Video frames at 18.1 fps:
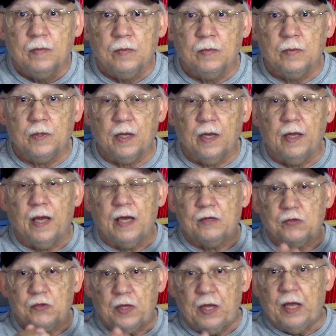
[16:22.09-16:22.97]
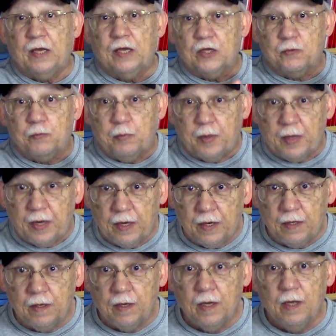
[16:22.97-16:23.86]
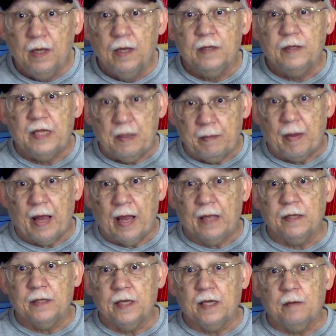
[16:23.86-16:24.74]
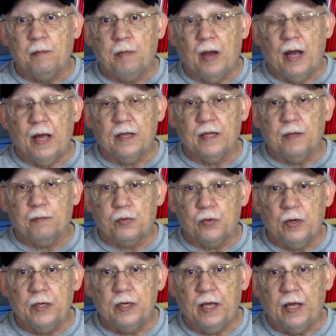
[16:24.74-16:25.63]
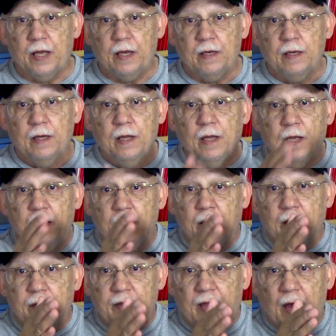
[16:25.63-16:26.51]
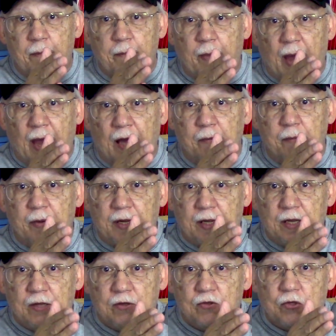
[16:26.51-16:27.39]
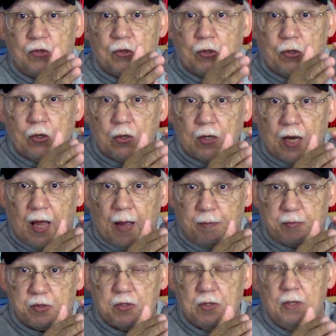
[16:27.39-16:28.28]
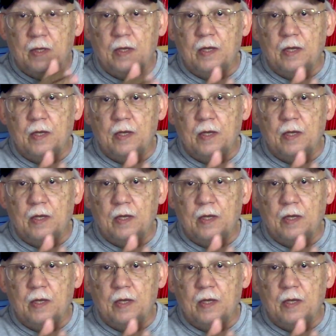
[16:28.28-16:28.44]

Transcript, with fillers: Okay, as ink is being demanded by the printhead, that bag begins to collapse.